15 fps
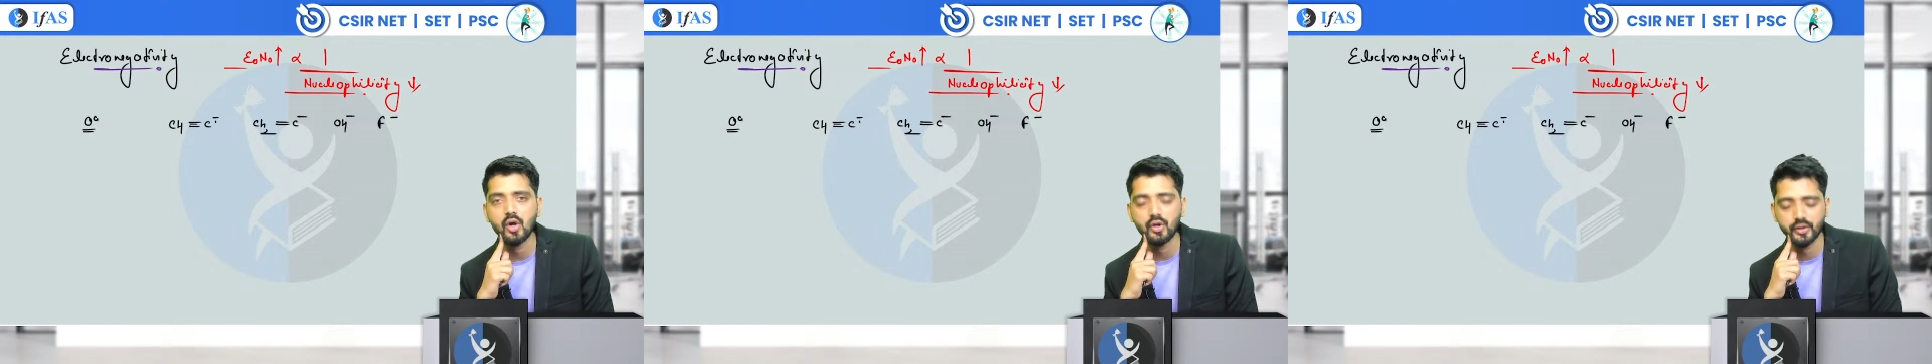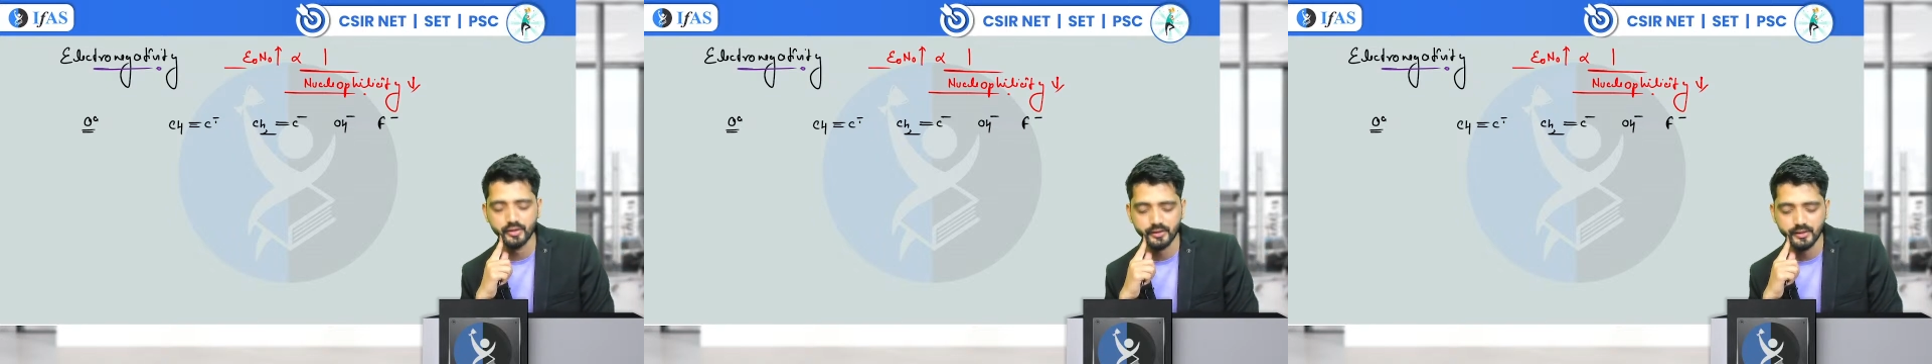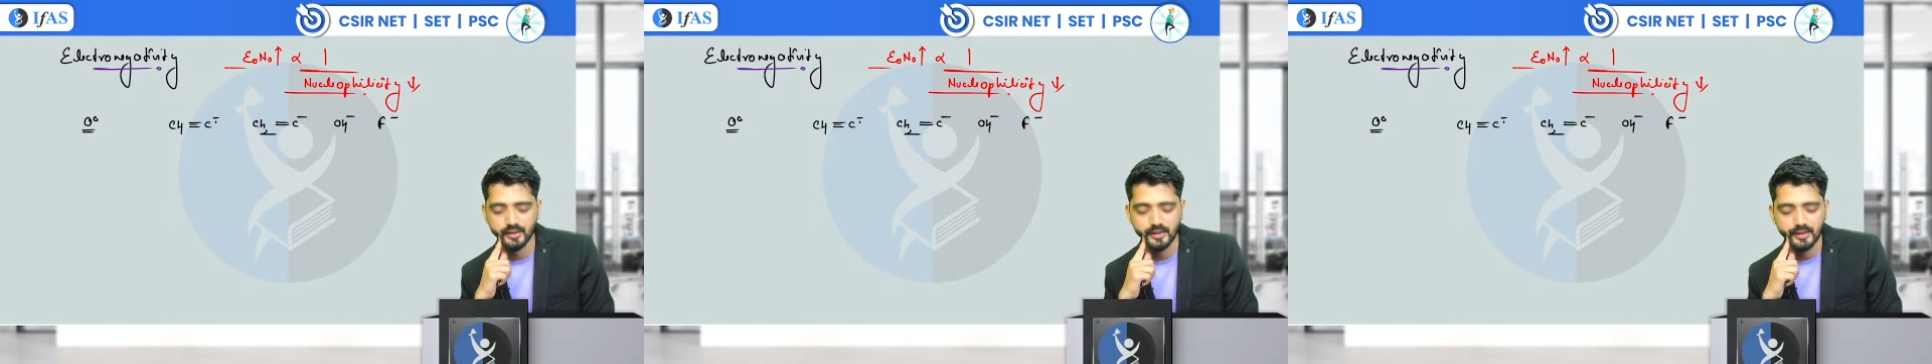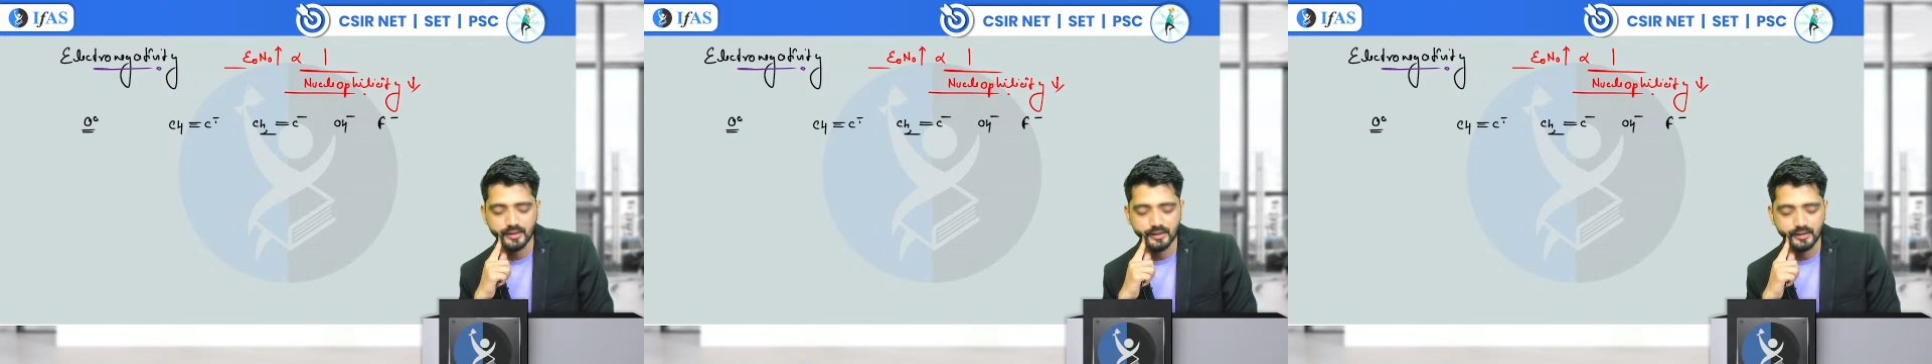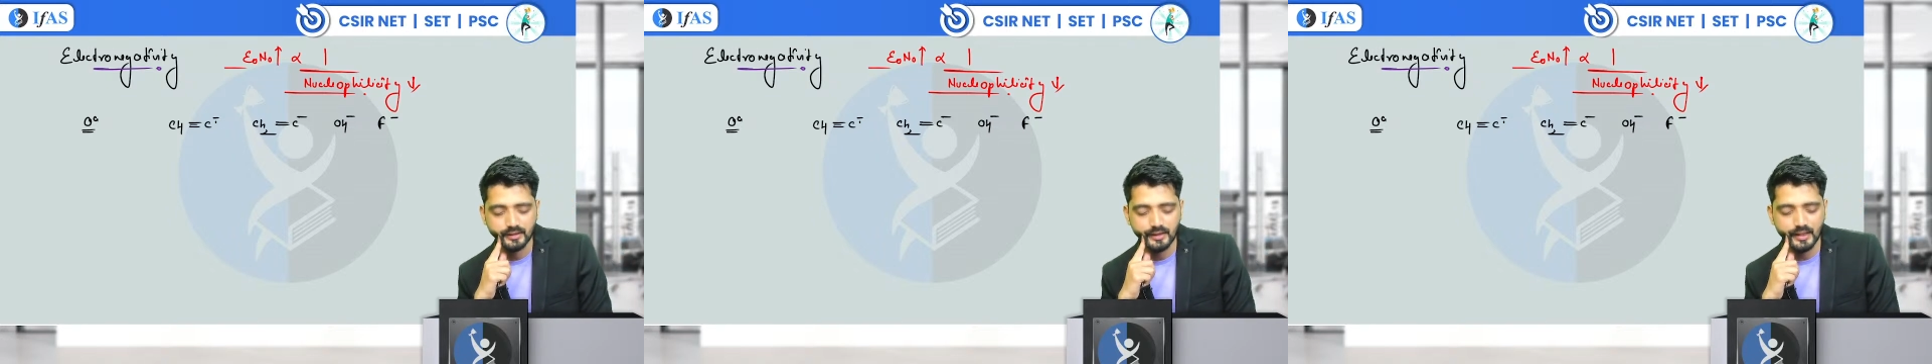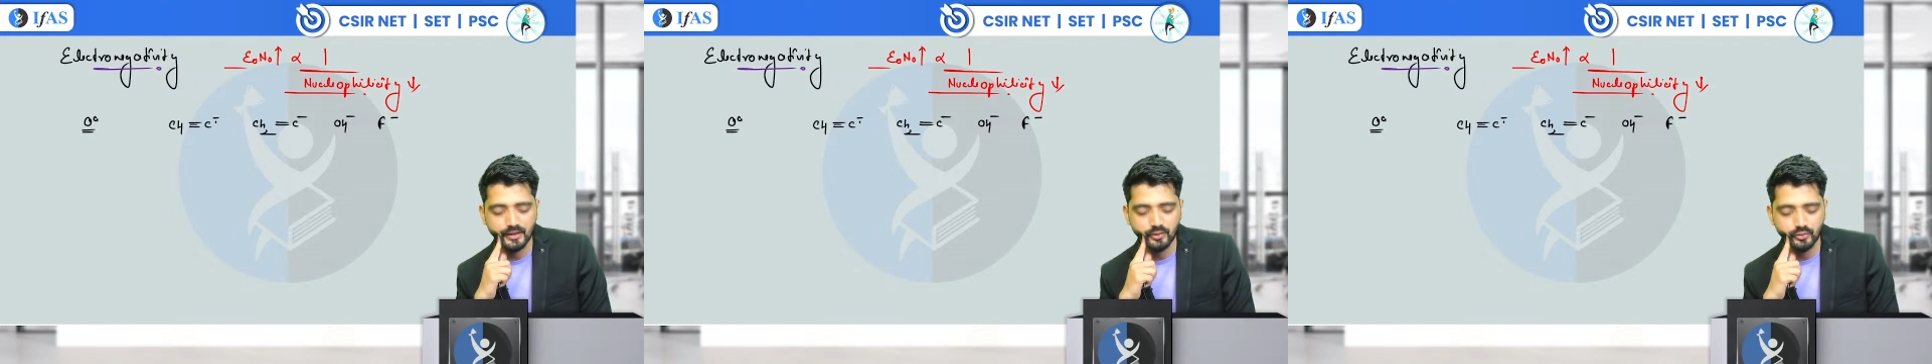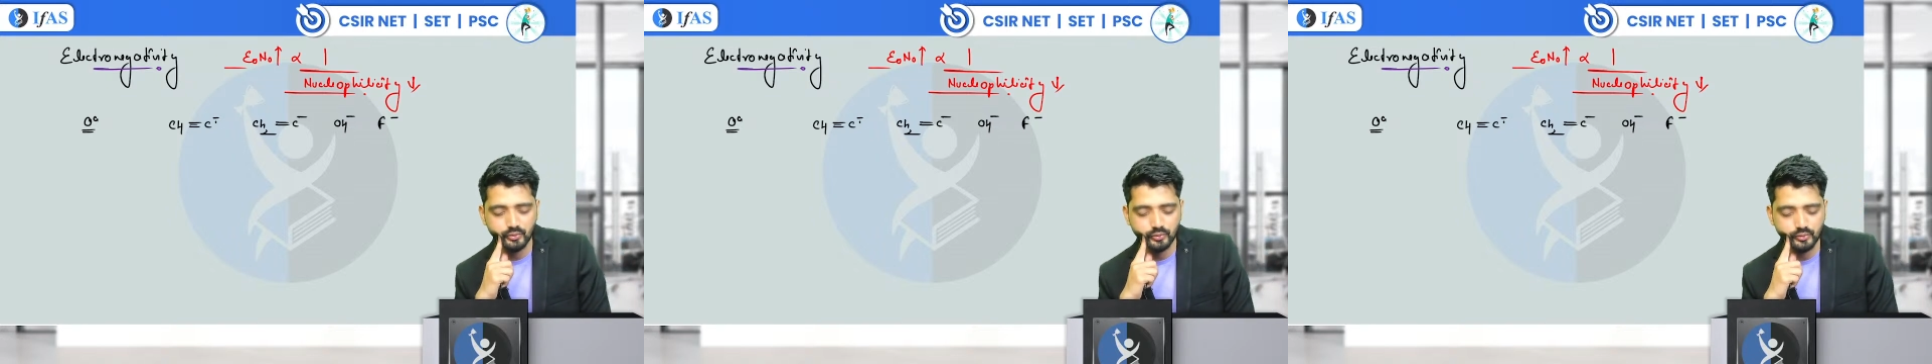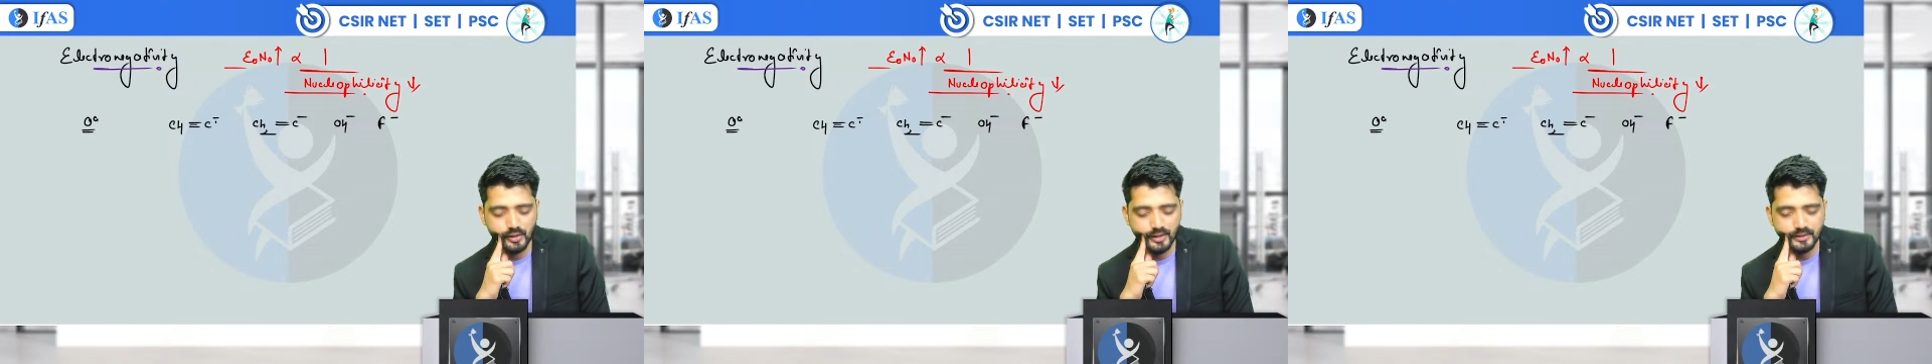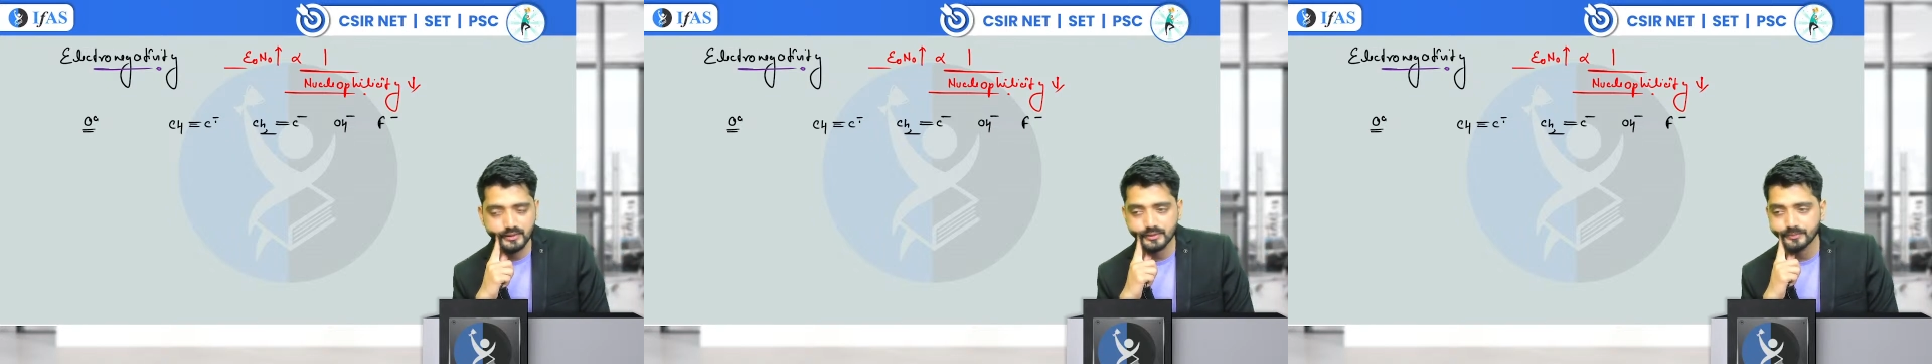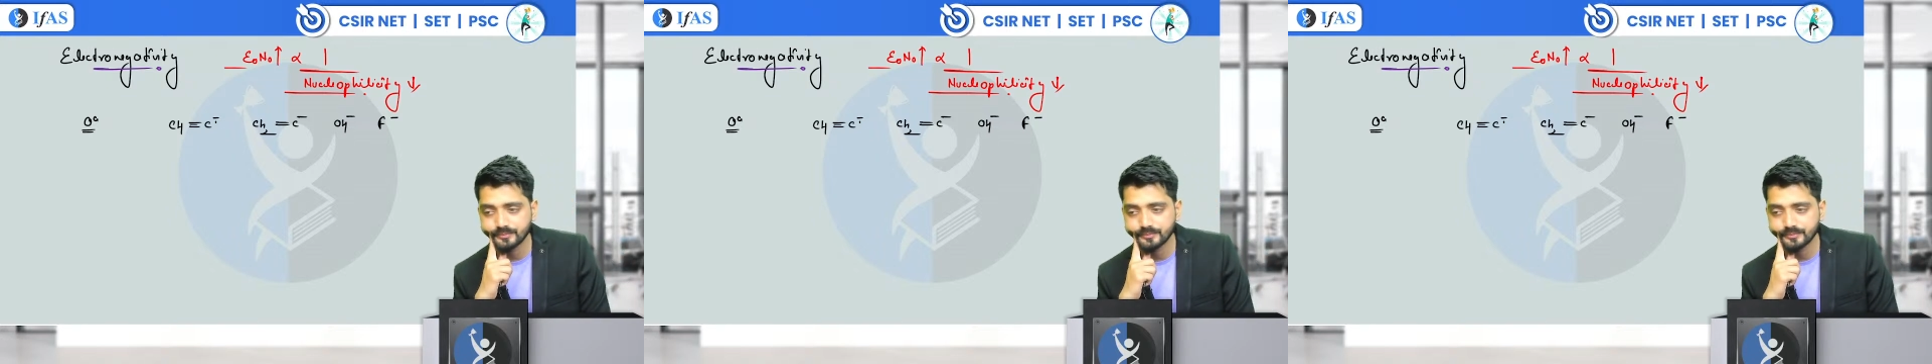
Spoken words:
order. Can you do that?